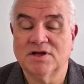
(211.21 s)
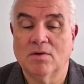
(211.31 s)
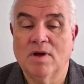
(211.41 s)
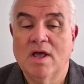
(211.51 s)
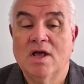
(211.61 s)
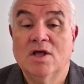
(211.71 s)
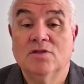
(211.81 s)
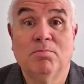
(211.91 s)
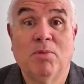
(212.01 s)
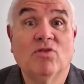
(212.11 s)
So
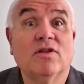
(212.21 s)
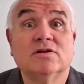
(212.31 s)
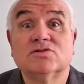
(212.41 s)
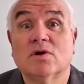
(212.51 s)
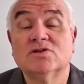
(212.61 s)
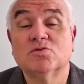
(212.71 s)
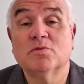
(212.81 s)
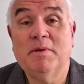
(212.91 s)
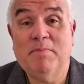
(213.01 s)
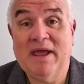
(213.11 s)
both of those roads will
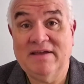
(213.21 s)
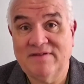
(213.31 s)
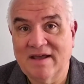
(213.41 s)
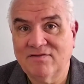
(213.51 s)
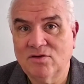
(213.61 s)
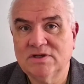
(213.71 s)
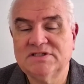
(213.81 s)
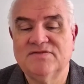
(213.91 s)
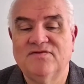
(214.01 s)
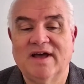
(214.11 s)
be paved
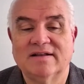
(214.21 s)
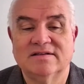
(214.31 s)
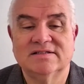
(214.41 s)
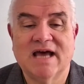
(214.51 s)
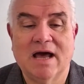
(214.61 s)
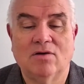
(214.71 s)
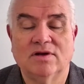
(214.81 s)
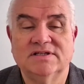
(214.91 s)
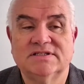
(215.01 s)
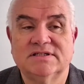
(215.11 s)
afterwards. In fact, the
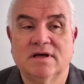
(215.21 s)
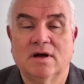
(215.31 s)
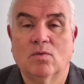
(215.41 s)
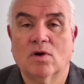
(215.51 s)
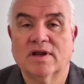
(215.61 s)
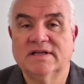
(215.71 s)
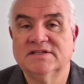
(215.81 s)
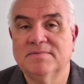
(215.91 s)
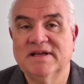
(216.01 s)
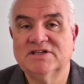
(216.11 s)
town is
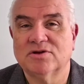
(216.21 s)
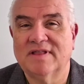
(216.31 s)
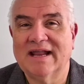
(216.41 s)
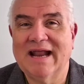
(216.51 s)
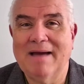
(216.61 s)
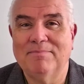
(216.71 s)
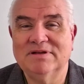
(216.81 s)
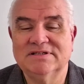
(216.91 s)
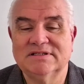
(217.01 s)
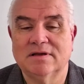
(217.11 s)
working to make sure that
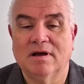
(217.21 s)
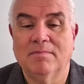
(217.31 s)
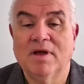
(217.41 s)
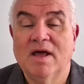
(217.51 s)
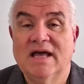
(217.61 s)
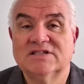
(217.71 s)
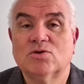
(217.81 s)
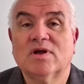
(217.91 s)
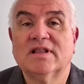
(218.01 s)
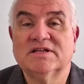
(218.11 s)
happens as
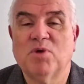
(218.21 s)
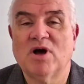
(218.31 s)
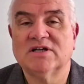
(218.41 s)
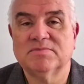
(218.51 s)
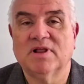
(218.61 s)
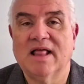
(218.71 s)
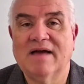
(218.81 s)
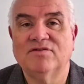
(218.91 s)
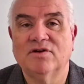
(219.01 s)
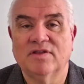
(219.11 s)
quickly as possible
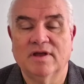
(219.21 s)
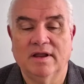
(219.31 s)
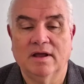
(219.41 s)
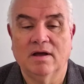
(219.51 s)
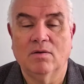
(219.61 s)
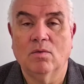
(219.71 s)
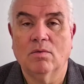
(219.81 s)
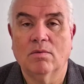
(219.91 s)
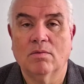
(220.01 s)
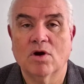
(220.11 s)
after
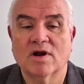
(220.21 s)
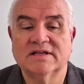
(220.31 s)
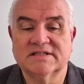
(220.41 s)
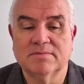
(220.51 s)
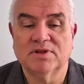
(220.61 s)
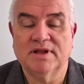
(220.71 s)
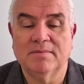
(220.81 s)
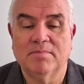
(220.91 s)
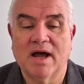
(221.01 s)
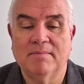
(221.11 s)
the work is
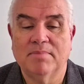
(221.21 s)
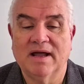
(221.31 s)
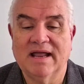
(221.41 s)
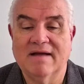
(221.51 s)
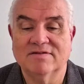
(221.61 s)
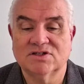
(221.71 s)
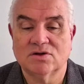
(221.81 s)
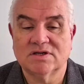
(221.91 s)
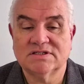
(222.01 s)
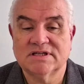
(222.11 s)
completed by
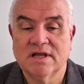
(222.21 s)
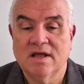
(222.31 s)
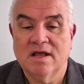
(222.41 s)
Eversource.